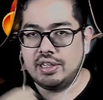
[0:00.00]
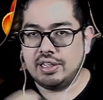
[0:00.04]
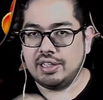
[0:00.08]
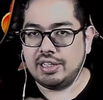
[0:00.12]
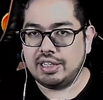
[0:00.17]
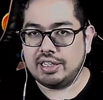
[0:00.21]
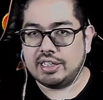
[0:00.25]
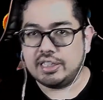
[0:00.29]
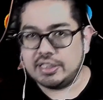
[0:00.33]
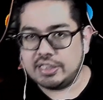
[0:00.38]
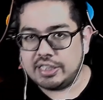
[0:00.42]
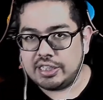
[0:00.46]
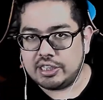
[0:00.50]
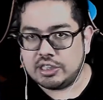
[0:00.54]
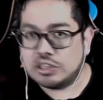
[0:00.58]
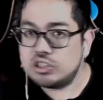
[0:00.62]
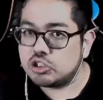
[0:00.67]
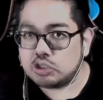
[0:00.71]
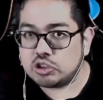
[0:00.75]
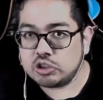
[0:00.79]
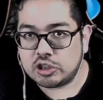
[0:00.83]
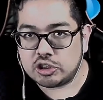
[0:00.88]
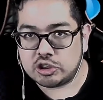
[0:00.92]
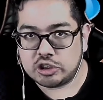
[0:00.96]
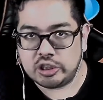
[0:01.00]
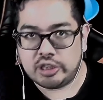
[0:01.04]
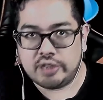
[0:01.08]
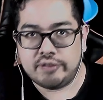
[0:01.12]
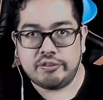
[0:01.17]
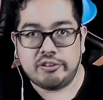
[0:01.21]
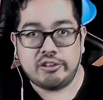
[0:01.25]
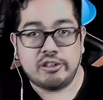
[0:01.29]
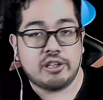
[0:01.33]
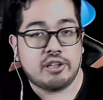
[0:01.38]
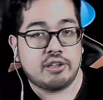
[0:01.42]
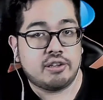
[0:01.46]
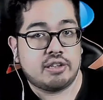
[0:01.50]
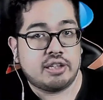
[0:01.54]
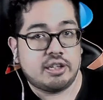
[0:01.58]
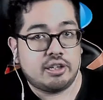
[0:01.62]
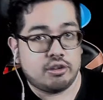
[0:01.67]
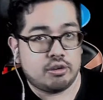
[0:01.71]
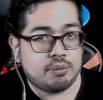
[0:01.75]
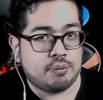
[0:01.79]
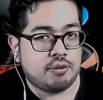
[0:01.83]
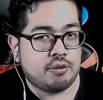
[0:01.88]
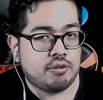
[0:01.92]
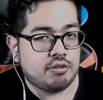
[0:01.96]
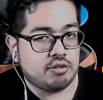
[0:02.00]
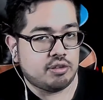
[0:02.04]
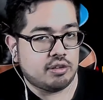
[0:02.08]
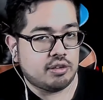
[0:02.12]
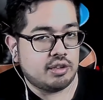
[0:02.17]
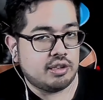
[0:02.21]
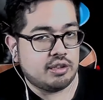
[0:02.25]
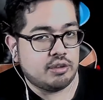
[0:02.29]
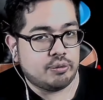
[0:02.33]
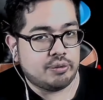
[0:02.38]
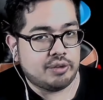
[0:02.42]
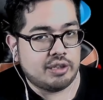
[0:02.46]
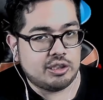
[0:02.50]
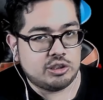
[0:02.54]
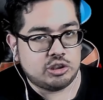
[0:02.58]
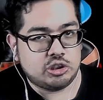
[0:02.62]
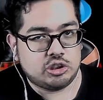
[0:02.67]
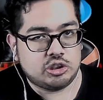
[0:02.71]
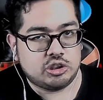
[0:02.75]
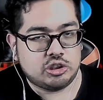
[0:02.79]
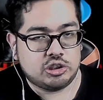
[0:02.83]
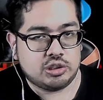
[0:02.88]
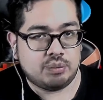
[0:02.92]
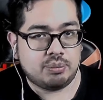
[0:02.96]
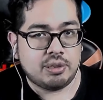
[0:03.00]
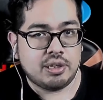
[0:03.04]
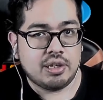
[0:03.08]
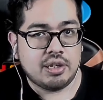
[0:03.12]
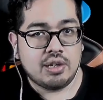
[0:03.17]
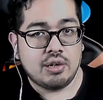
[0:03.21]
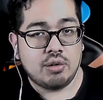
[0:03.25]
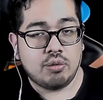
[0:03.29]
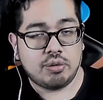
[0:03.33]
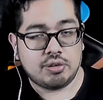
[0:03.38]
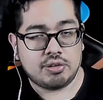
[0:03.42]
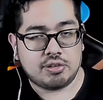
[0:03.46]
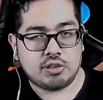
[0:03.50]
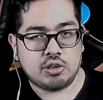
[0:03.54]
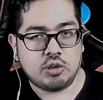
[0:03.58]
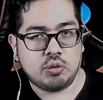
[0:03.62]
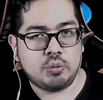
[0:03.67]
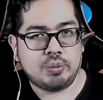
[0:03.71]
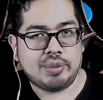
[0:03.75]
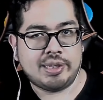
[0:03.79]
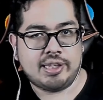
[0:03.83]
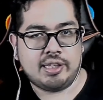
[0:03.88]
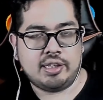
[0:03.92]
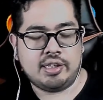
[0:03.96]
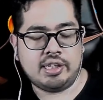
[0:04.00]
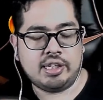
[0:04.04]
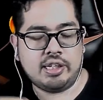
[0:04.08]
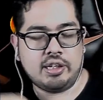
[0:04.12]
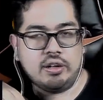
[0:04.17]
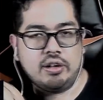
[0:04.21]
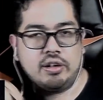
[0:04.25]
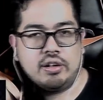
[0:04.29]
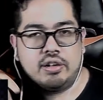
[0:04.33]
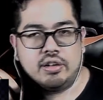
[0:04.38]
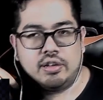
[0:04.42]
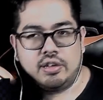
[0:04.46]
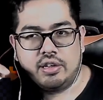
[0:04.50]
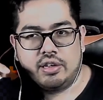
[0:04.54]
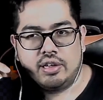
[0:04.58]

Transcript: like a deconstruction of the other person in the relationship with you being here.